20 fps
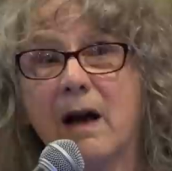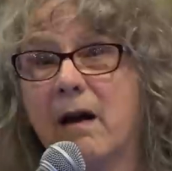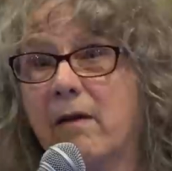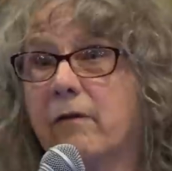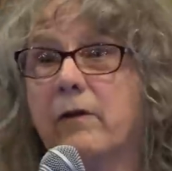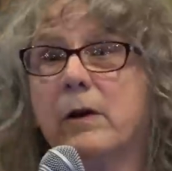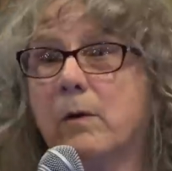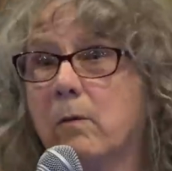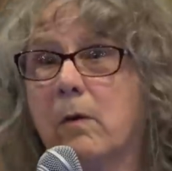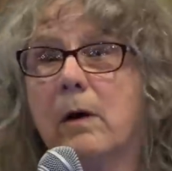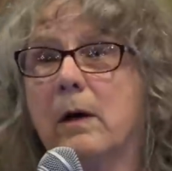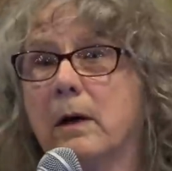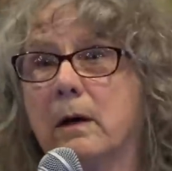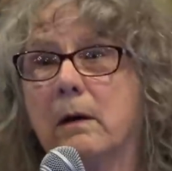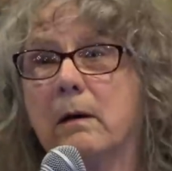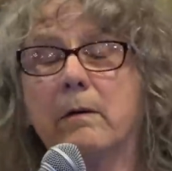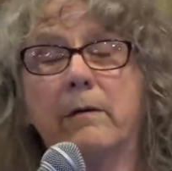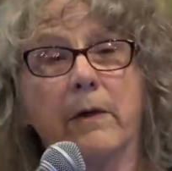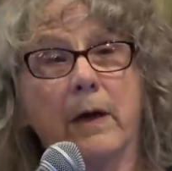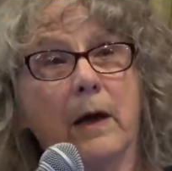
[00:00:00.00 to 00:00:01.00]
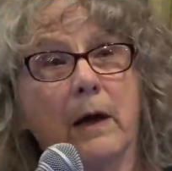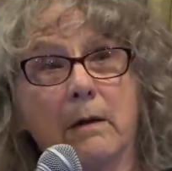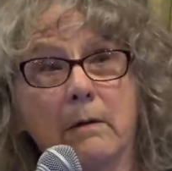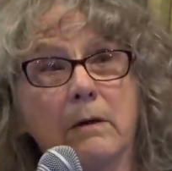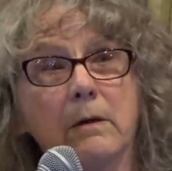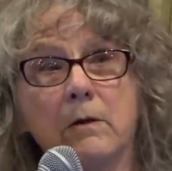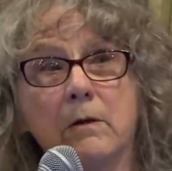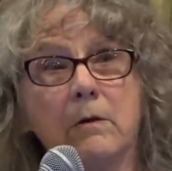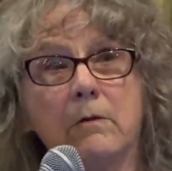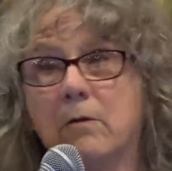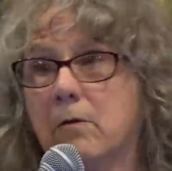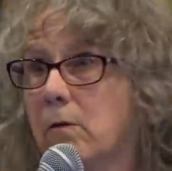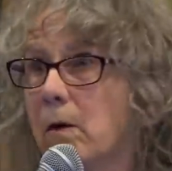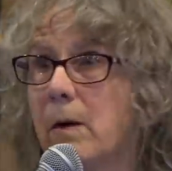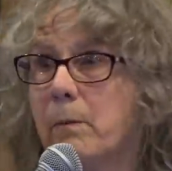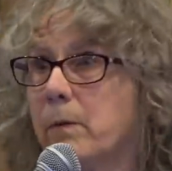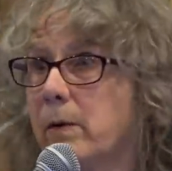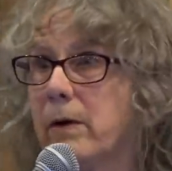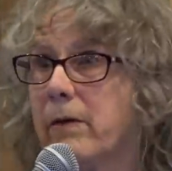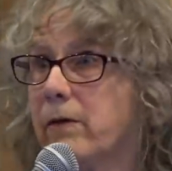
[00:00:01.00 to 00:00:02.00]
everyone that you grew
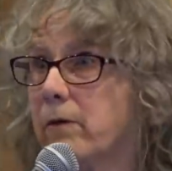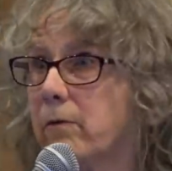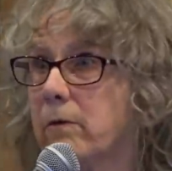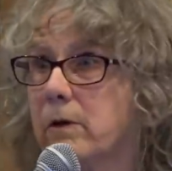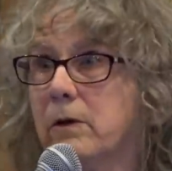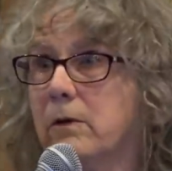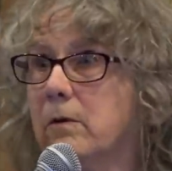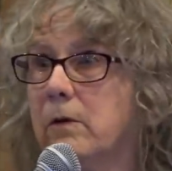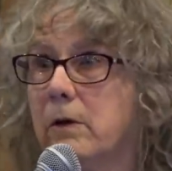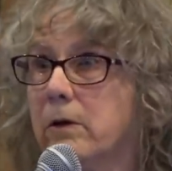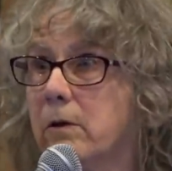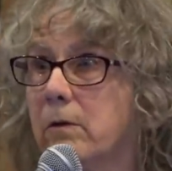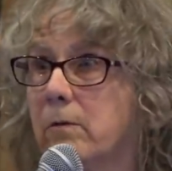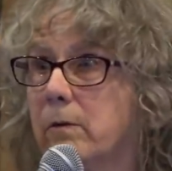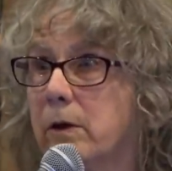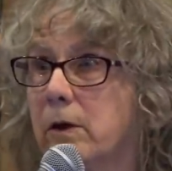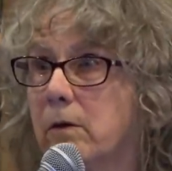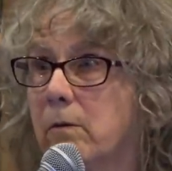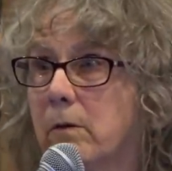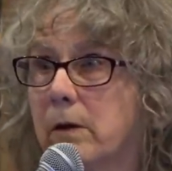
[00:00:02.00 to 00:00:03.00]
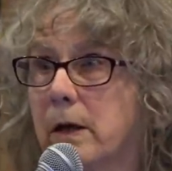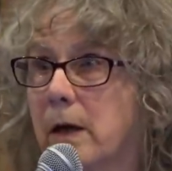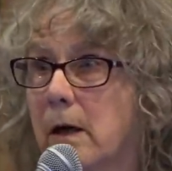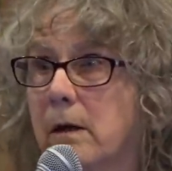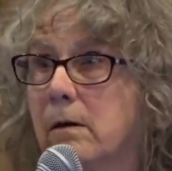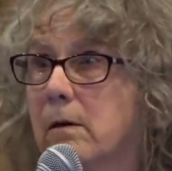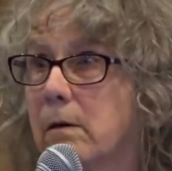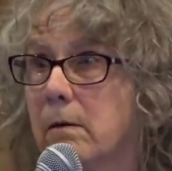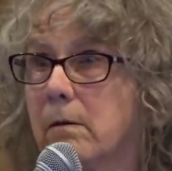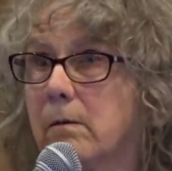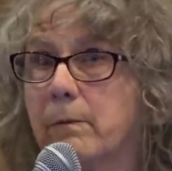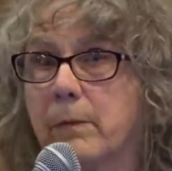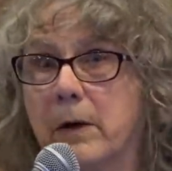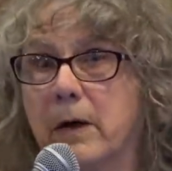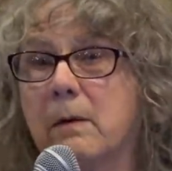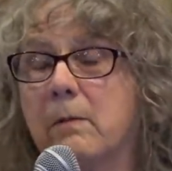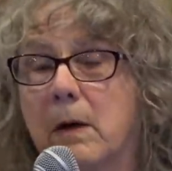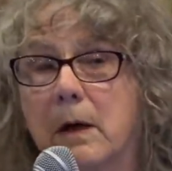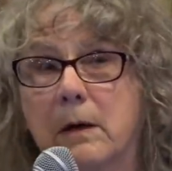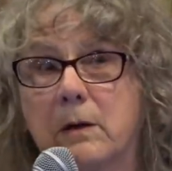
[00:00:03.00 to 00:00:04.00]
up with or knew you when you were younger,
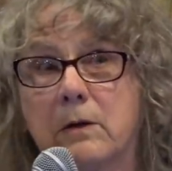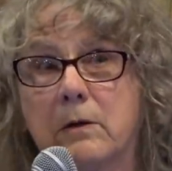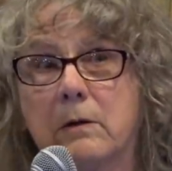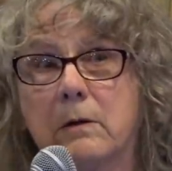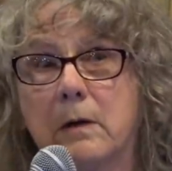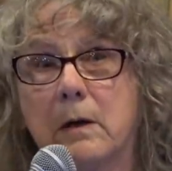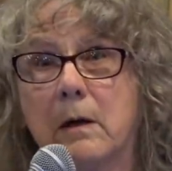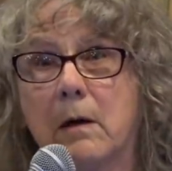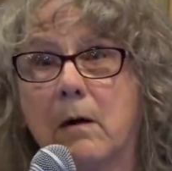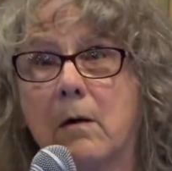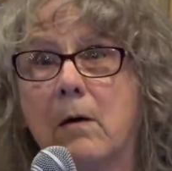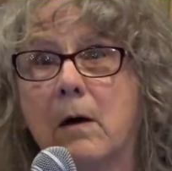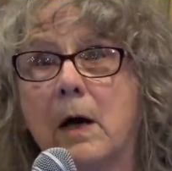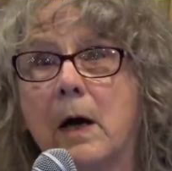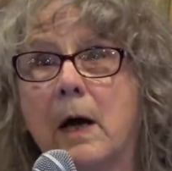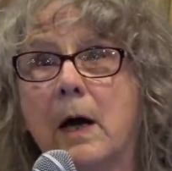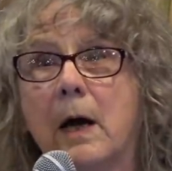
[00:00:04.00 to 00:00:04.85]
pretty much, you know.